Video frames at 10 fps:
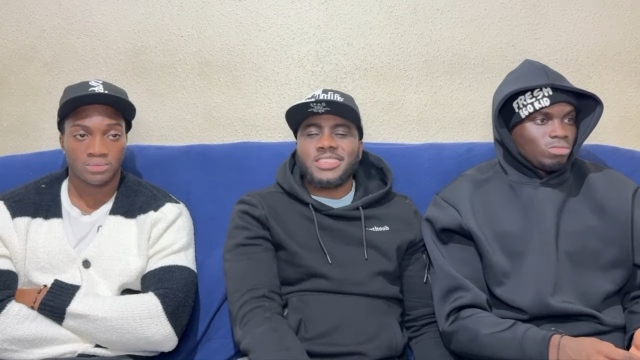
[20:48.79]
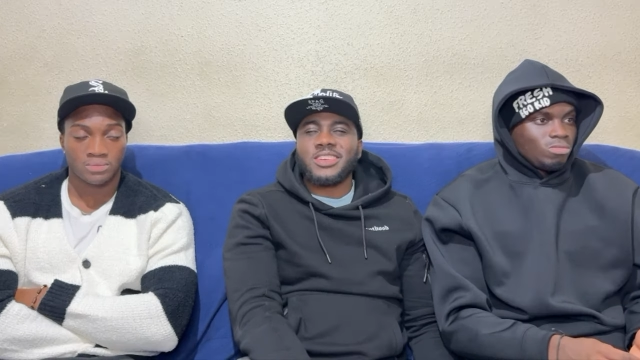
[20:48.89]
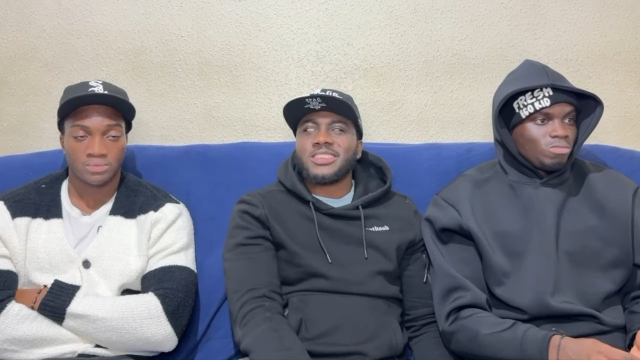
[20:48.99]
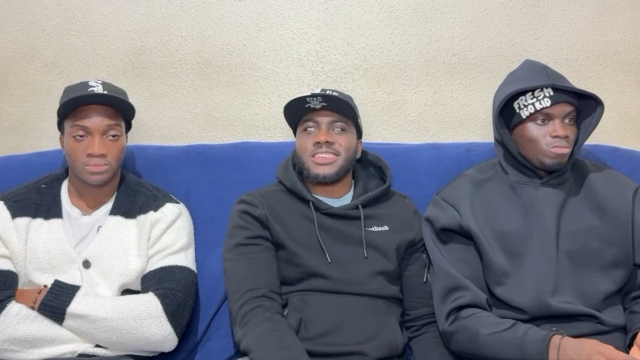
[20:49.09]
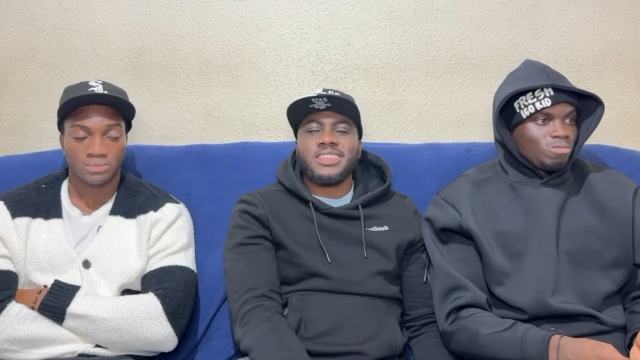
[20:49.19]

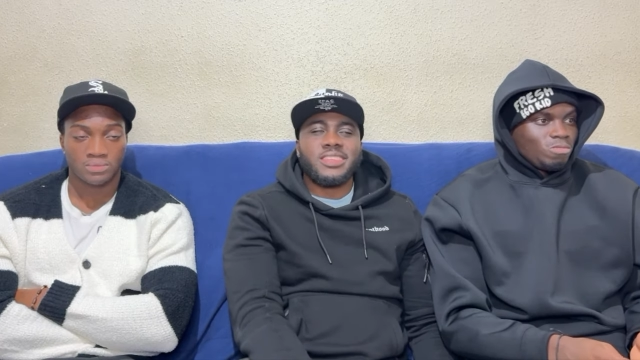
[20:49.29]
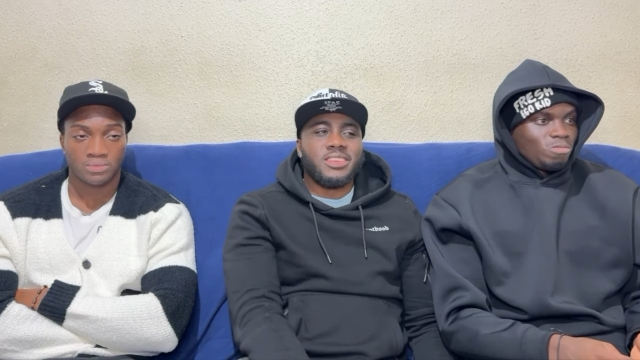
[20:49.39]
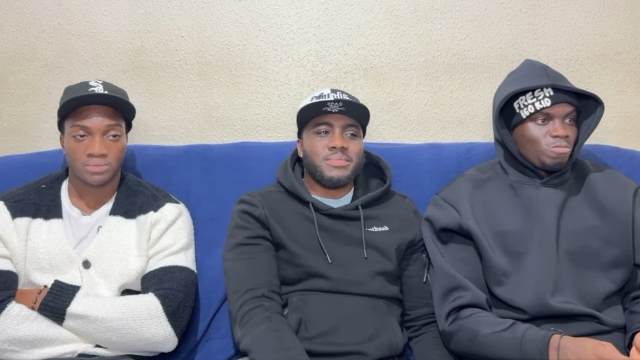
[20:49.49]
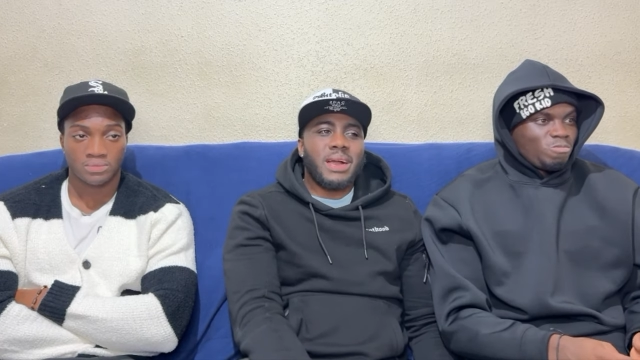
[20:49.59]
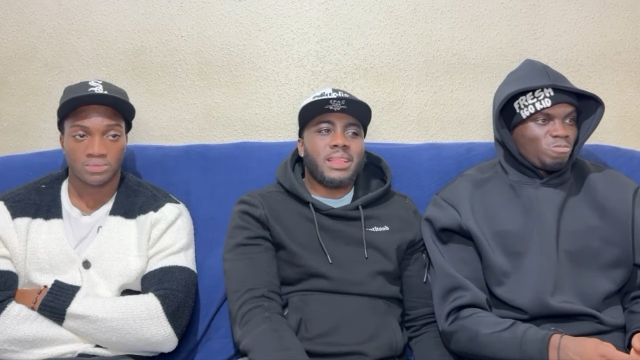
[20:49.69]
Speaker 1: such an idiot.
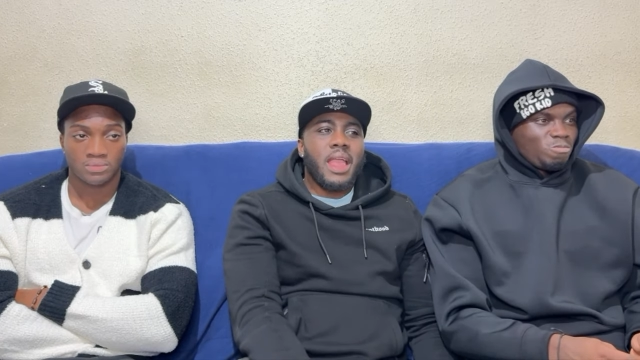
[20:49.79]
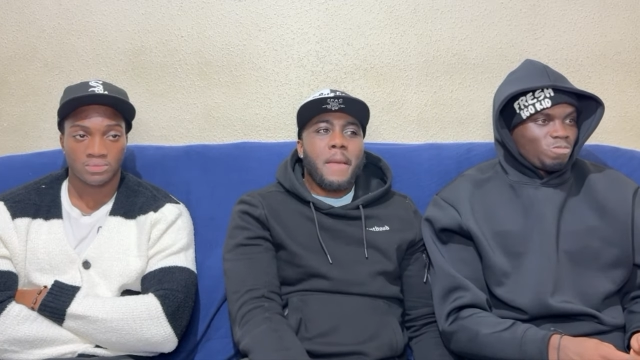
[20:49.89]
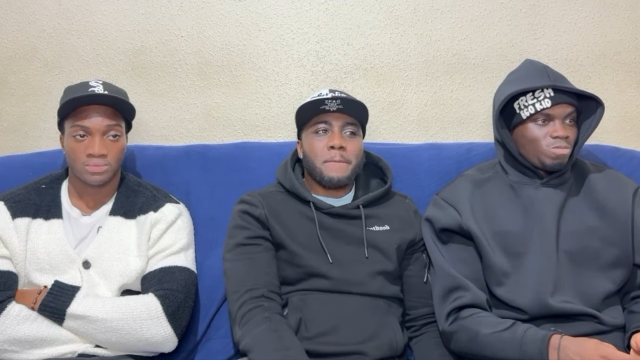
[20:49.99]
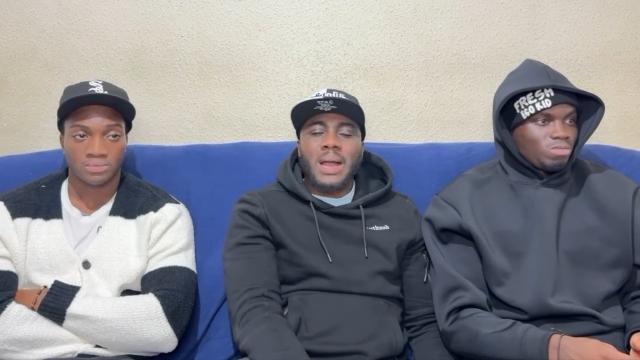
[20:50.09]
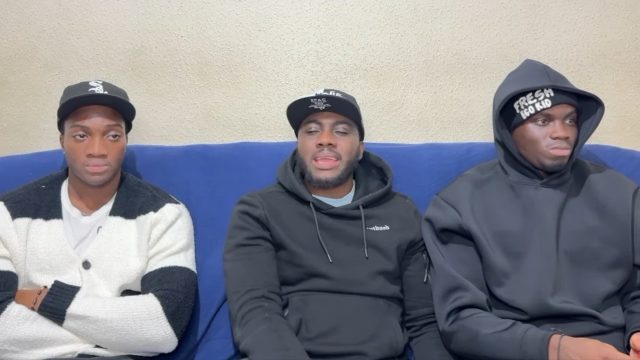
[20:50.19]

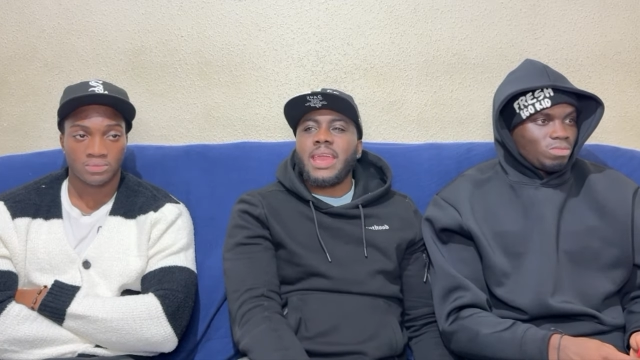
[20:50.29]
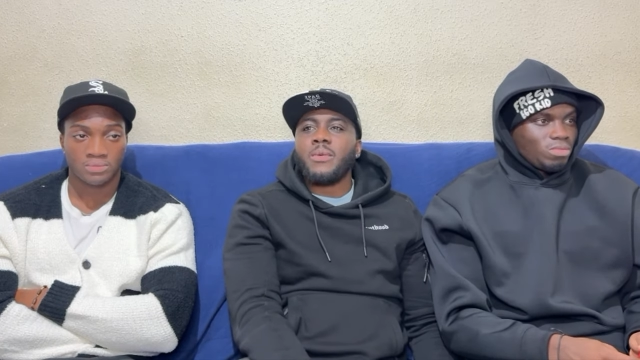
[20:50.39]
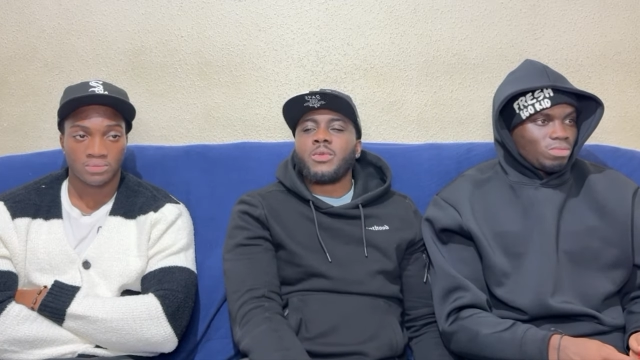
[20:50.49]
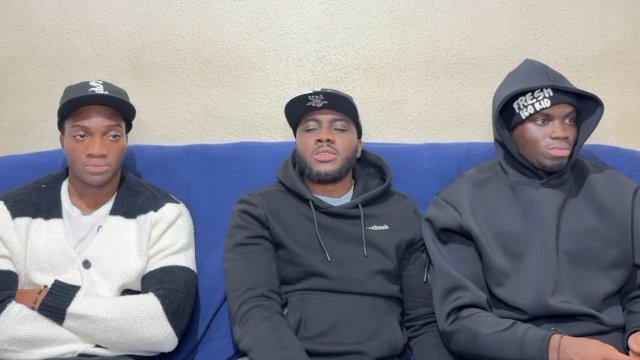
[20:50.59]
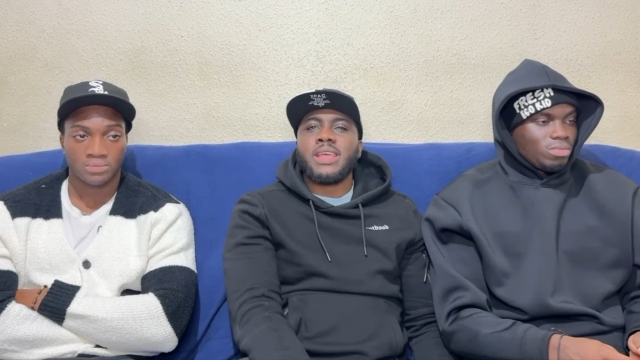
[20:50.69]
Man came
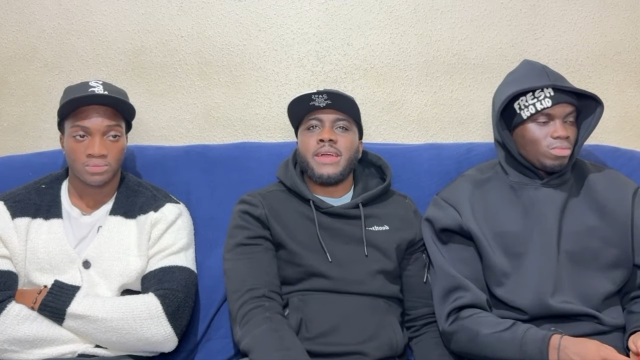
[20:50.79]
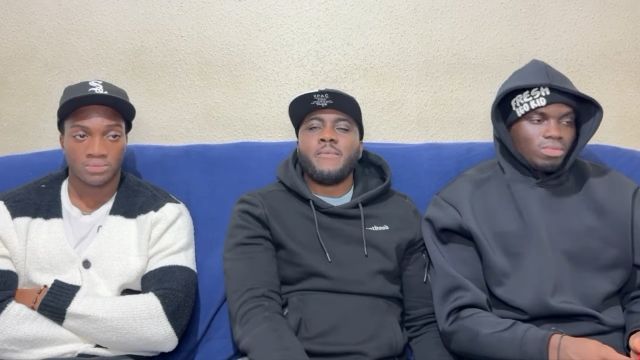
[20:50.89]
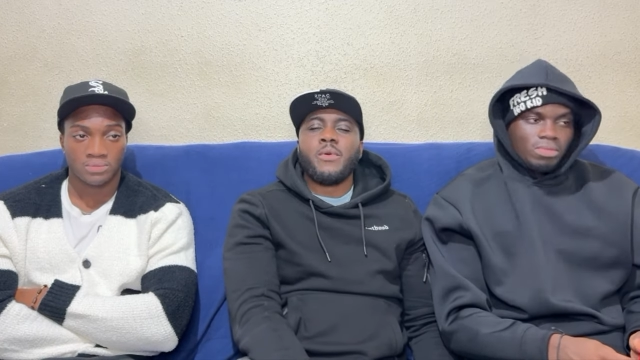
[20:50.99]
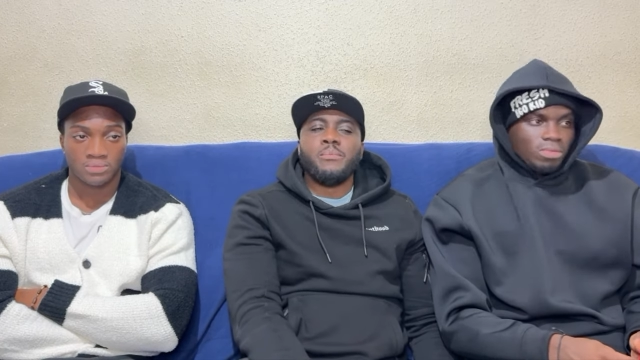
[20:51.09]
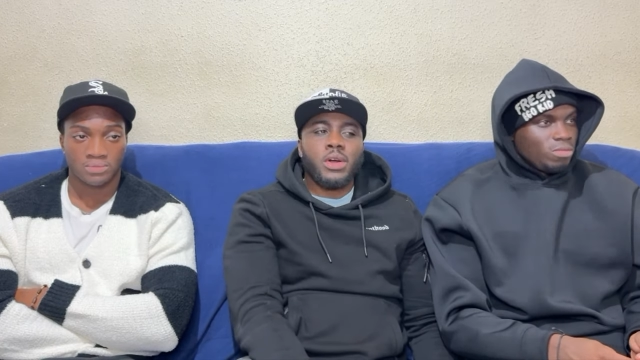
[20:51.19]
to them
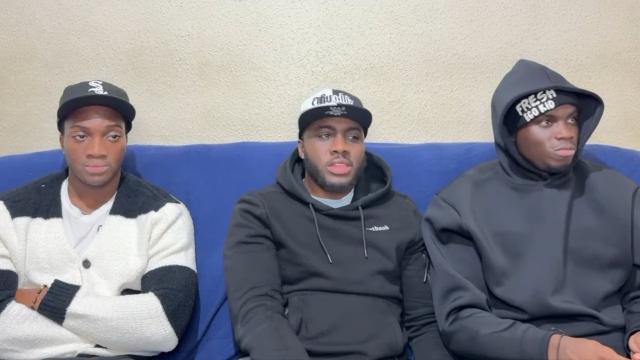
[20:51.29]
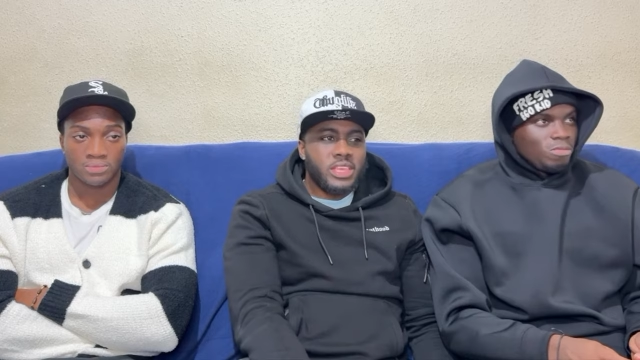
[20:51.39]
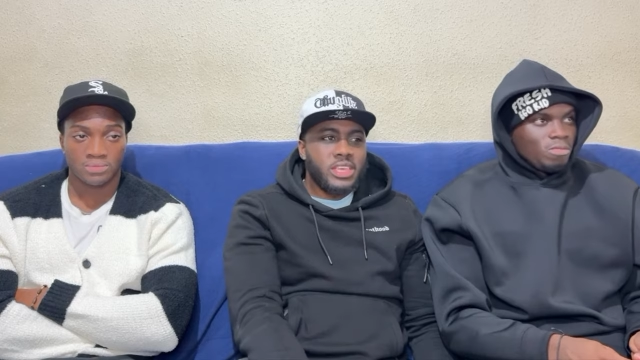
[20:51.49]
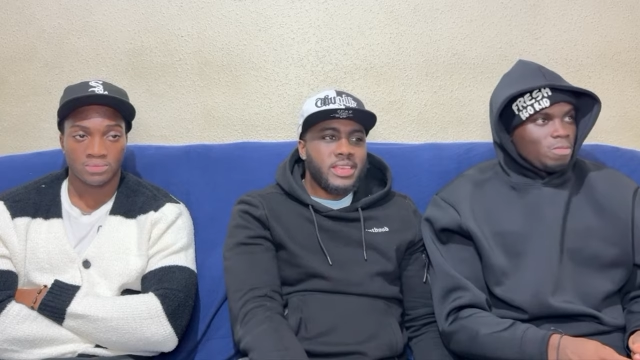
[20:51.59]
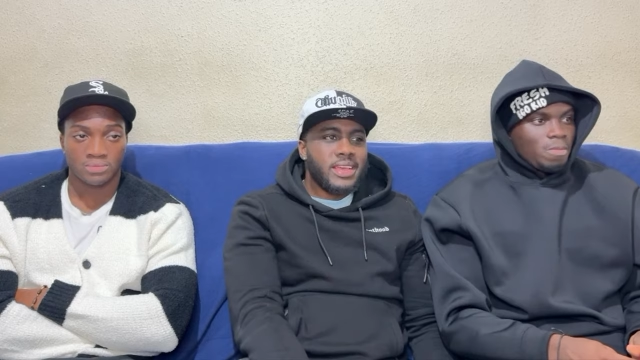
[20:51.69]
with money